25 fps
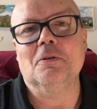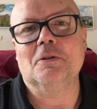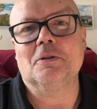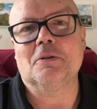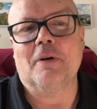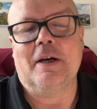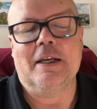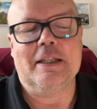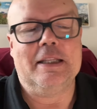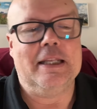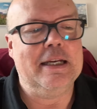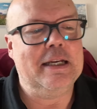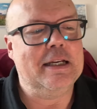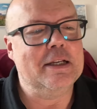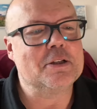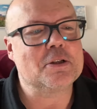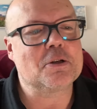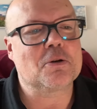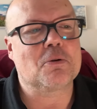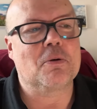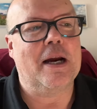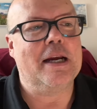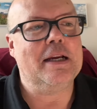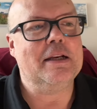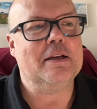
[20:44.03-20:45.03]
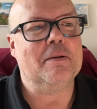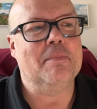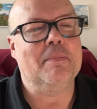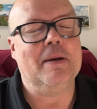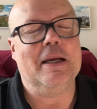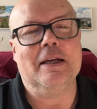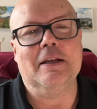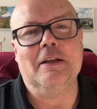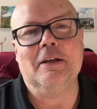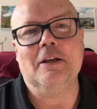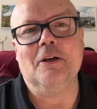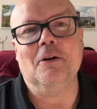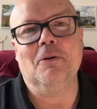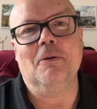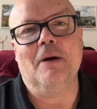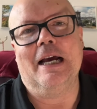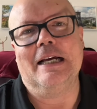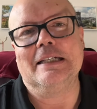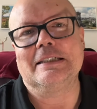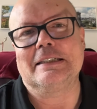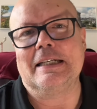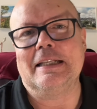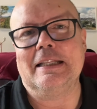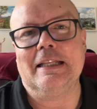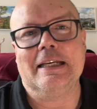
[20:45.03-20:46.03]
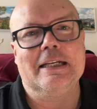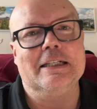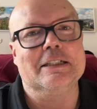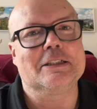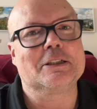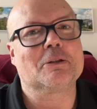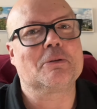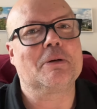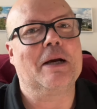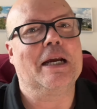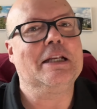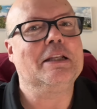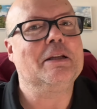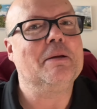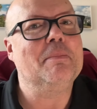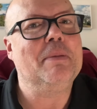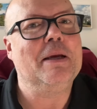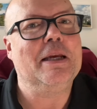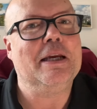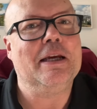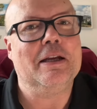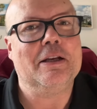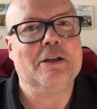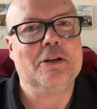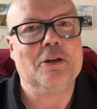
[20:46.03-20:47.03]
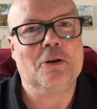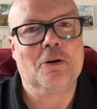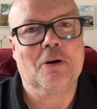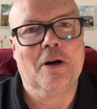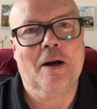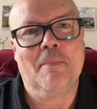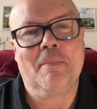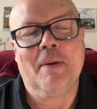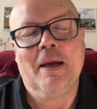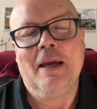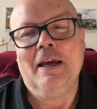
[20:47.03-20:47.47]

So I think it's great to be in the US. I think it's great to be in Europe.